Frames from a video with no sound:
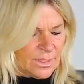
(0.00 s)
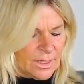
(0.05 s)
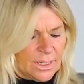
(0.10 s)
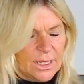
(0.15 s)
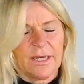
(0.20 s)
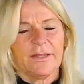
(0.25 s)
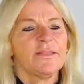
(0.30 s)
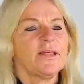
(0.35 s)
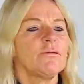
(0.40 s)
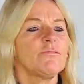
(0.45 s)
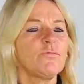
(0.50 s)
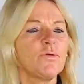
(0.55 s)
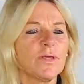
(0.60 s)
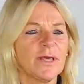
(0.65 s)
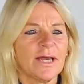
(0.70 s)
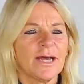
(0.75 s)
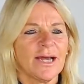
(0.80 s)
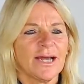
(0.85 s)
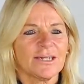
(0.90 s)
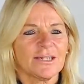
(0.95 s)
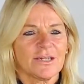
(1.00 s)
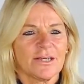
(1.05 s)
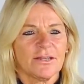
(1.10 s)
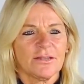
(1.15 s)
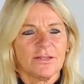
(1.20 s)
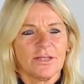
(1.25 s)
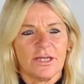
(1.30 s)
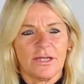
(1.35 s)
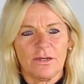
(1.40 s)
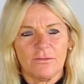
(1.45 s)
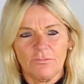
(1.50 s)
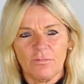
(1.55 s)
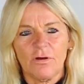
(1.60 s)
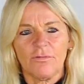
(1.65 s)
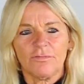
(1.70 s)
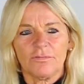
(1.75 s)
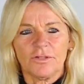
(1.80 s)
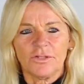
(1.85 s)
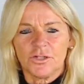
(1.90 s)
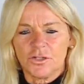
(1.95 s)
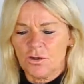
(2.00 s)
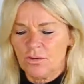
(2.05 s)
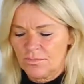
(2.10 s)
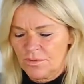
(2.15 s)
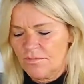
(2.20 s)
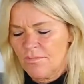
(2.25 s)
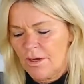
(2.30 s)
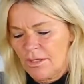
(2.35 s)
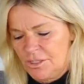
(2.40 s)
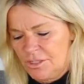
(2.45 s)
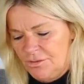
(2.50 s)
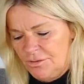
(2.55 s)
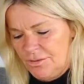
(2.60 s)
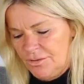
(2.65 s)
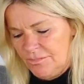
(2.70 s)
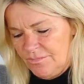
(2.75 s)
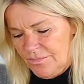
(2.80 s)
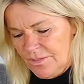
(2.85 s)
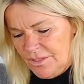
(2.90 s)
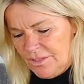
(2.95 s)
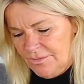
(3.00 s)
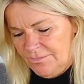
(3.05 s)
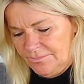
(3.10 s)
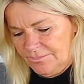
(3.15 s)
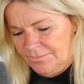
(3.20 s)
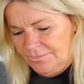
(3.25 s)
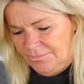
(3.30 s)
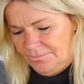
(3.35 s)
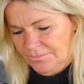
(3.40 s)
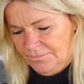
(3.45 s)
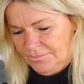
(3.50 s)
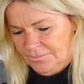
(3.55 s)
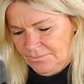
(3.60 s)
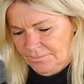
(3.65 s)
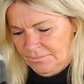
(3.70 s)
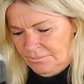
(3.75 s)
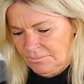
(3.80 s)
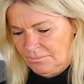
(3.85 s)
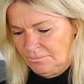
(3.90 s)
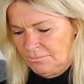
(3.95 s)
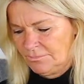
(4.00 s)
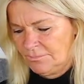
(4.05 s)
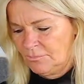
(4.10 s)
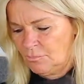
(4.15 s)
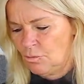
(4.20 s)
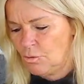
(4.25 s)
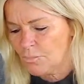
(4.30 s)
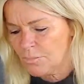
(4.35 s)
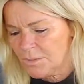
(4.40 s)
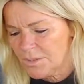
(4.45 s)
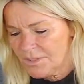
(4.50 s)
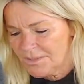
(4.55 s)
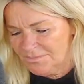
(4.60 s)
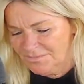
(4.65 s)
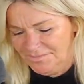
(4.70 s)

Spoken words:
And then we add the roughly chopped mushrooms. Whoops.